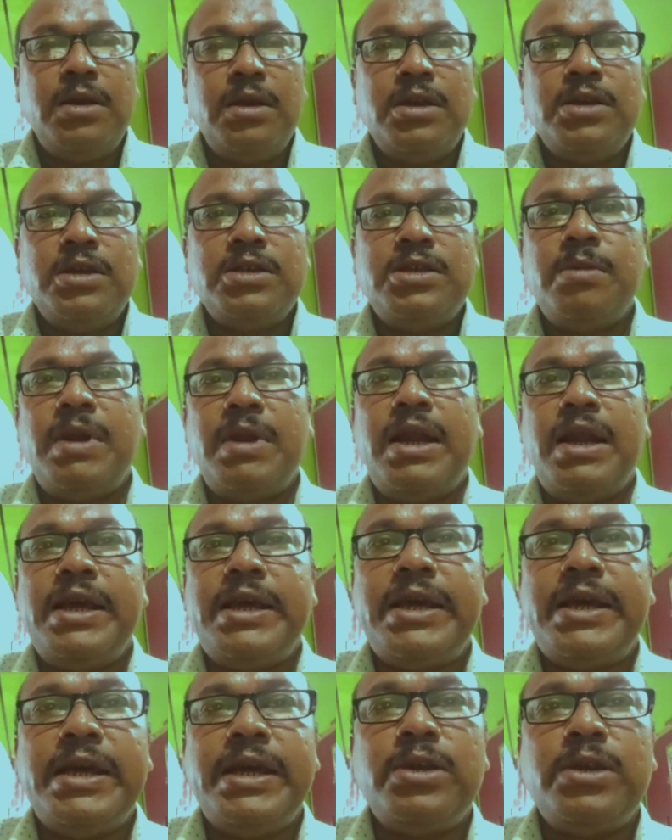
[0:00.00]
Similarly,
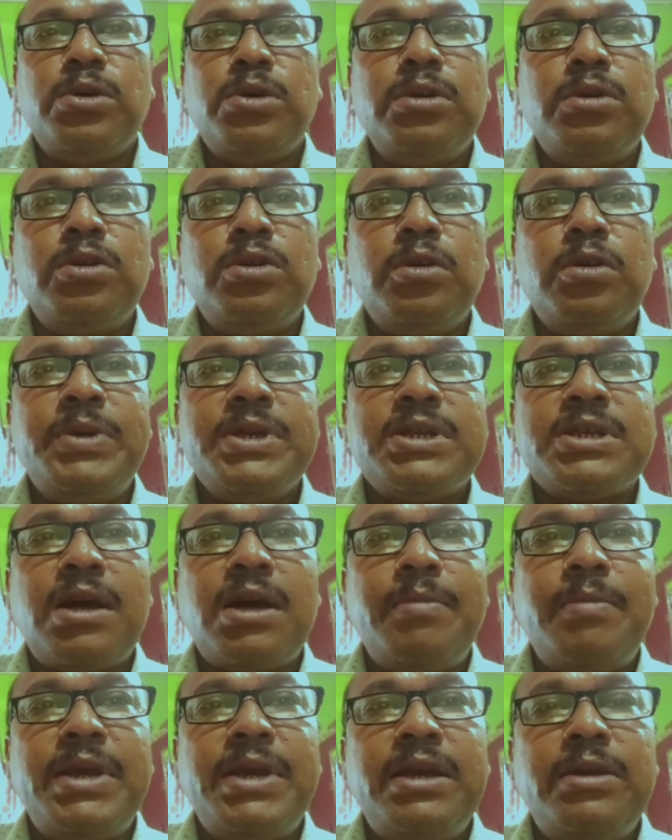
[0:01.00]
ketone group is
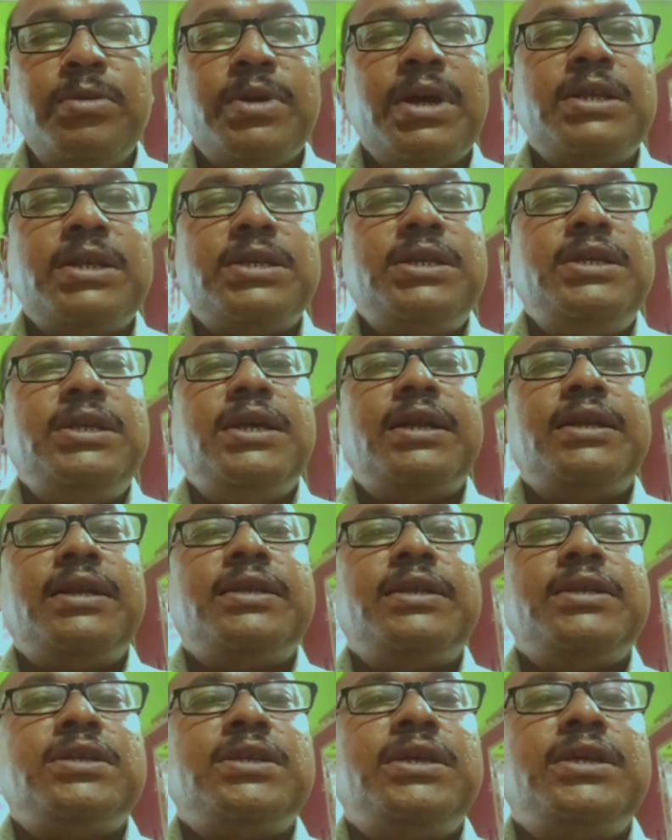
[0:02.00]
coming. You can see here
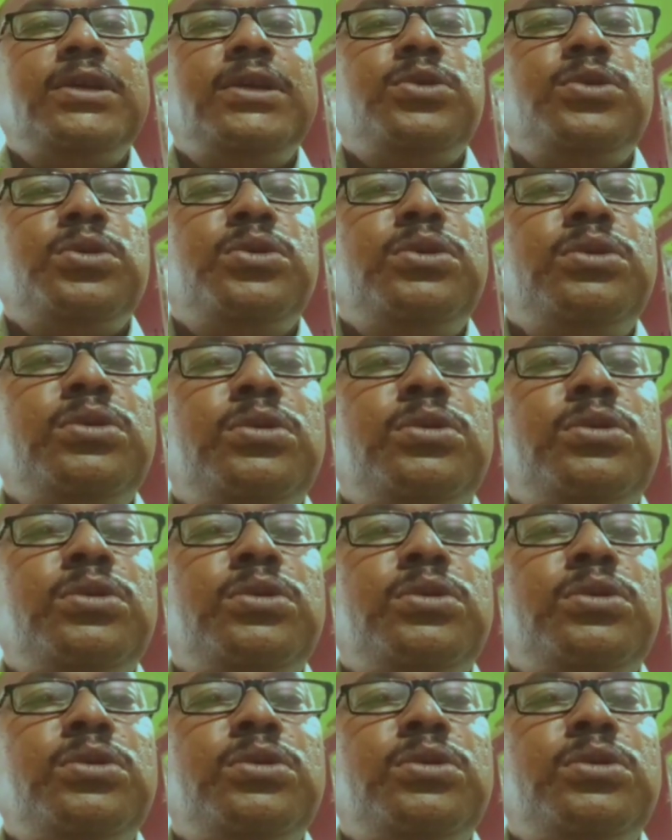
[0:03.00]
it is ketone